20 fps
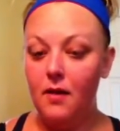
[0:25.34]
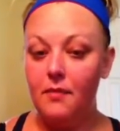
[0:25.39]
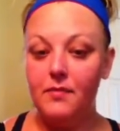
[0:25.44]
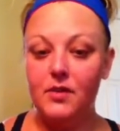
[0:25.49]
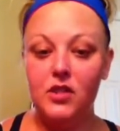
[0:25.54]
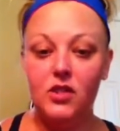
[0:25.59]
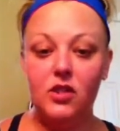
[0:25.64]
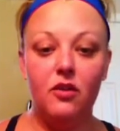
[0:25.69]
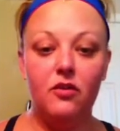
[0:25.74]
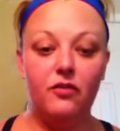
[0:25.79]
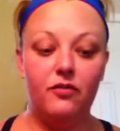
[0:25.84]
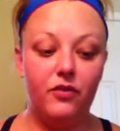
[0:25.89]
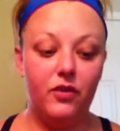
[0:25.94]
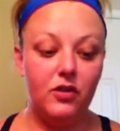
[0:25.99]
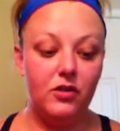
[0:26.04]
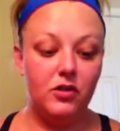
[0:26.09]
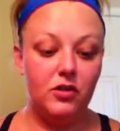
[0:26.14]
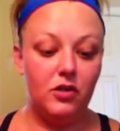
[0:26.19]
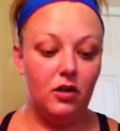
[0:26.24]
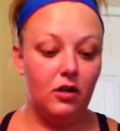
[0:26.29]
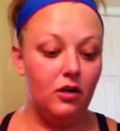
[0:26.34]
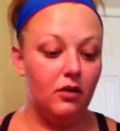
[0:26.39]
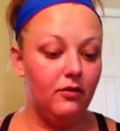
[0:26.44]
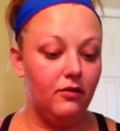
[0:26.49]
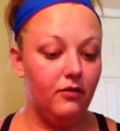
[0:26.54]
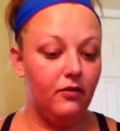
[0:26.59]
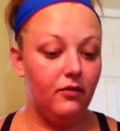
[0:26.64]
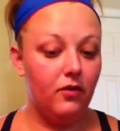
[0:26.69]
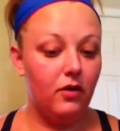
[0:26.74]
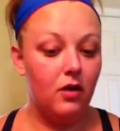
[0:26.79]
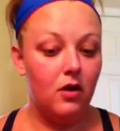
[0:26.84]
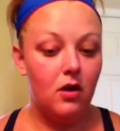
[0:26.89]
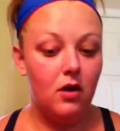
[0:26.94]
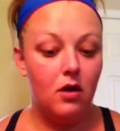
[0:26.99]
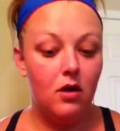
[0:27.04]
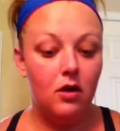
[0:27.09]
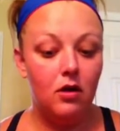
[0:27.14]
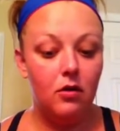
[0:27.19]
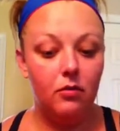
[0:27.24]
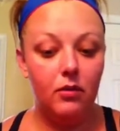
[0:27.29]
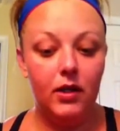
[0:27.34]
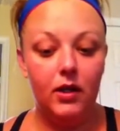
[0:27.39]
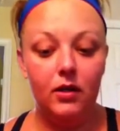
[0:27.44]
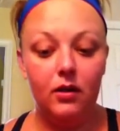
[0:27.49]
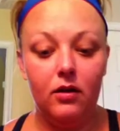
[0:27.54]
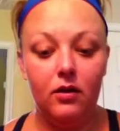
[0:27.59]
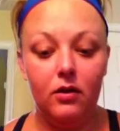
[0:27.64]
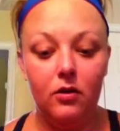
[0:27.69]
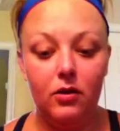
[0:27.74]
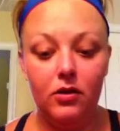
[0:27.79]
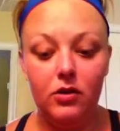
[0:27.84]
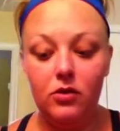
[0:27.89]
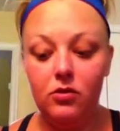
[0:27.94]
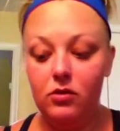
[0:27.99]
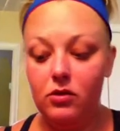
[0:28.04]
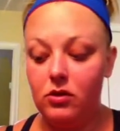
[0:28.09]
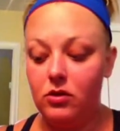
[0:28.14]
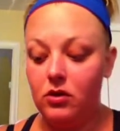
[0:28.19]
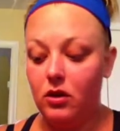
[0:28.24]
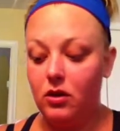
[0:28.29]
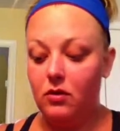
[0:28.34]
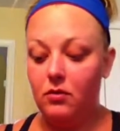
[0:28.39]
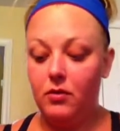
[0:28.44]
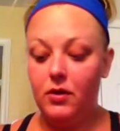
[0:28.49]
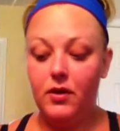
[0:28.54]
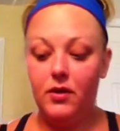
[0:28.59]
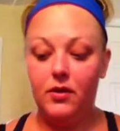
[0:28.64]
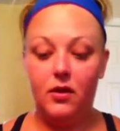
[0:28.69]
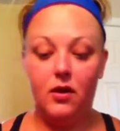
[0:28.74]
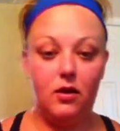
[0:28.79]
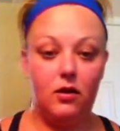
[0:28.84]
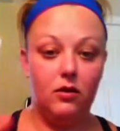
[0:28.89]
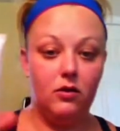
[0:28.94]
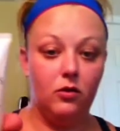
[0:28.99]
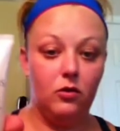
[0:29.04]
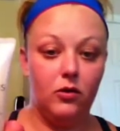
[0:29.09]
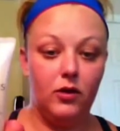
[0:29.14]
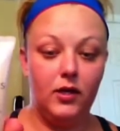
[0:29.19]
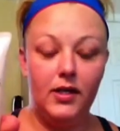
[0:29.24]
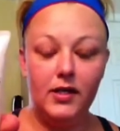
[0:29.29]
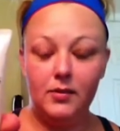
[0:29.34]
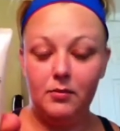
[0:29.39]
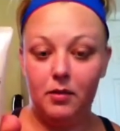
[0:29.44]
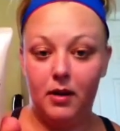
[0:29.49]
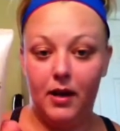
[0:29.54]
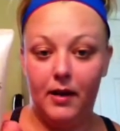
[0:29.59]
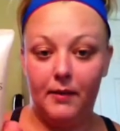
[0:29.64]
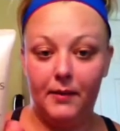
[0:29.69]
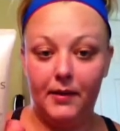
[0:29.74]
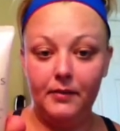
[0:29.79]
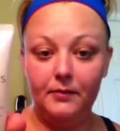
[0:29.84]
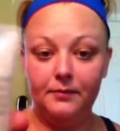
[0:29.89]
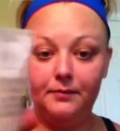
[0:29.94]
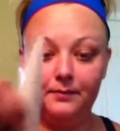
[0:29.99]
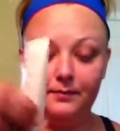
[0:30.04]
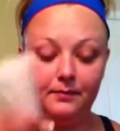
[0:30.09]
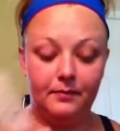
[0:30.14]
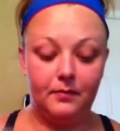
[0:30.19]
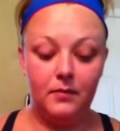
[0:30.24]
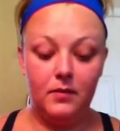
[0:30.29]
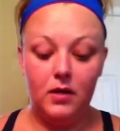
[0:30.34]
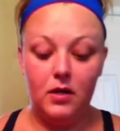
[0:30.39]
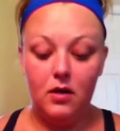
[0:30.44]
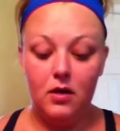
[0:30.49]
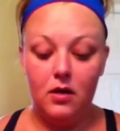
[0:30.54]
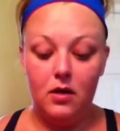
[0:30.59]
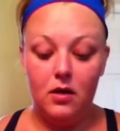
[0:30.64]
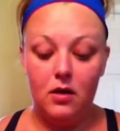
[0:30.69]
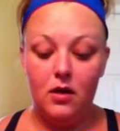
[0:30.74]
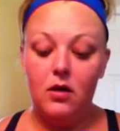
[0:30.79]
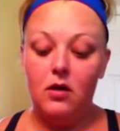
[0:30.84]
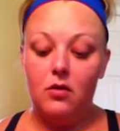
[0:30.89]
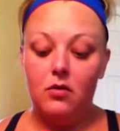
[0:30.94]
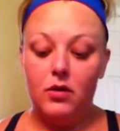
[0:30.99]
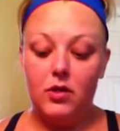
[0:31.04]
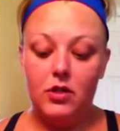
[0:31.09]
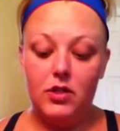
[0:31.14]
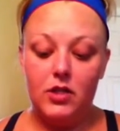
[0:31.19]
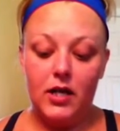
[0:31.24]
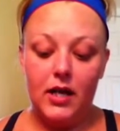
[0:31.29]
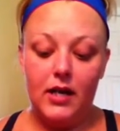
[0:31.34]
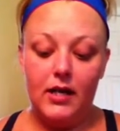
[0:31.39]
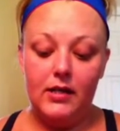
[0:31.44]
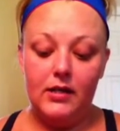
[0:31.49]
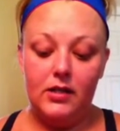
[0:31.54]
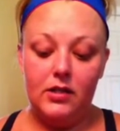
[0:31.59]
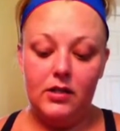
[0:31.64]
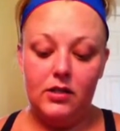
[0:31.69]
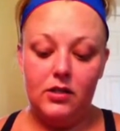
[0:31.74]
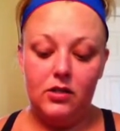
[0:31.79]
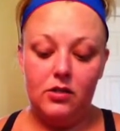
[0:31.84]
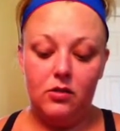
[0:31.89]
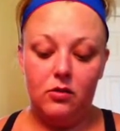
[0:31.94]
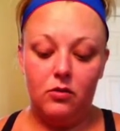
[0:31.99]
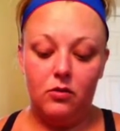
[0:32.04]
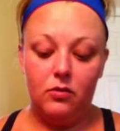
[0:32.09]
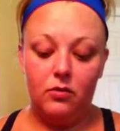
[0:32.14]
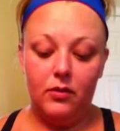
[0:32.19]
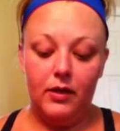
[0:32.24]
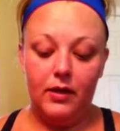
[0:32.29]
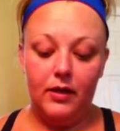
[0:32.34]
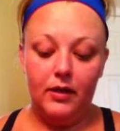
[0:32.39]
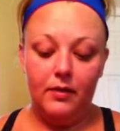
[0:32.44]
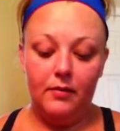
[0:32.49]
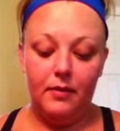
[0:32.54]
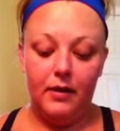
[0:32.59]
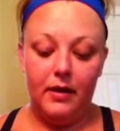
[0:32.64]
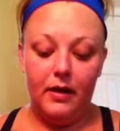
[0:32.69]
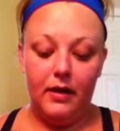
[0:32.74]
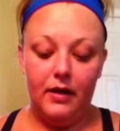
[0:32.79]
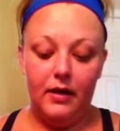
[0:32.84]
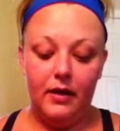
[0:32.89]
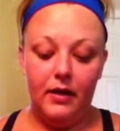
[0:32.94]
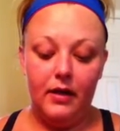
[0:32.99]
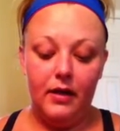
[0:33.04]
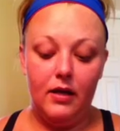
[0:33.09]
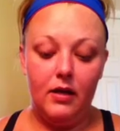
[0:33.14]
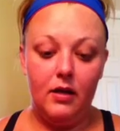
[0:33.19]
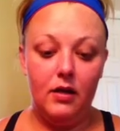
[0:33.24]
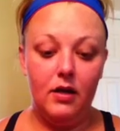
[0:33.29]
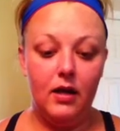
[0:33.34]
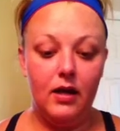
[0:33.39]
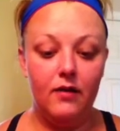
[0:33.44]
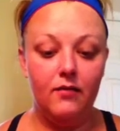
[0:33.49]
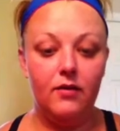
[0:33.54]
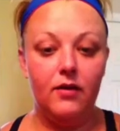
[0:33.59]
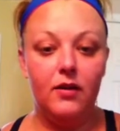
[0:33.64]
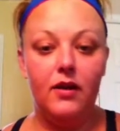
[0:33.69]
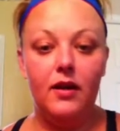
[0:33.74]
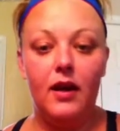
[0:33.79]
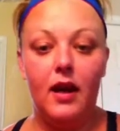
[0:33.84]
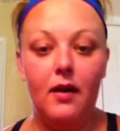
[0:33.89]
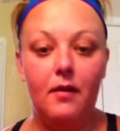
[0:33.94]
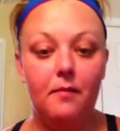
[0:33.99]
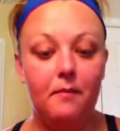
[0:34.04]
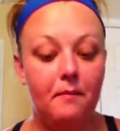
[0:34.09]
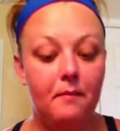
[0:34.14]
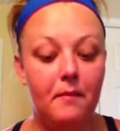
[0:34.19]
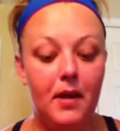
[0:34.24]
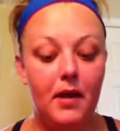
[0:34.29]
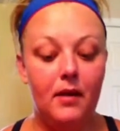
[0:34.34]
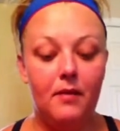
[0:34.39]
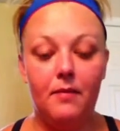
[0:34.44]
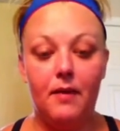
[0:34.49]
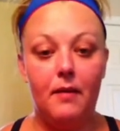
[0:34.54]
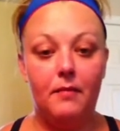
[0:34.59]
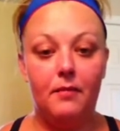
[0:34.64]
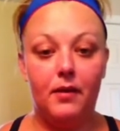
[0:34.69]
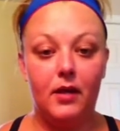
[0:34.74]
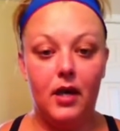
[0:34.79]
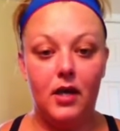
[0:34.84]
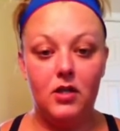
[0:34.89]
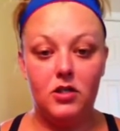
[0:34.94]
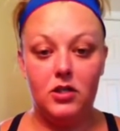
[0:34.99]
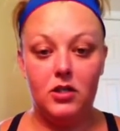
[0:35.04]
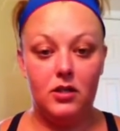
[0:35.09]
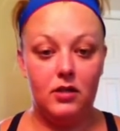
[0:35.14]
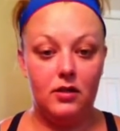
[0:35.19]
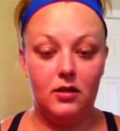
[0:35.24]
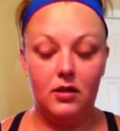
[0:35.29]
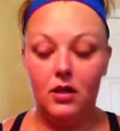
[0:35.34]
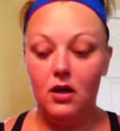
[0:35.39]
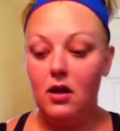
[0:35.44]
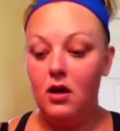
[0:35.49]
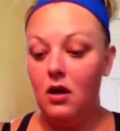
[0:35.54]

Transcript: So first off, we are going to start with our Glorious Primer, which I swear by every makeup application.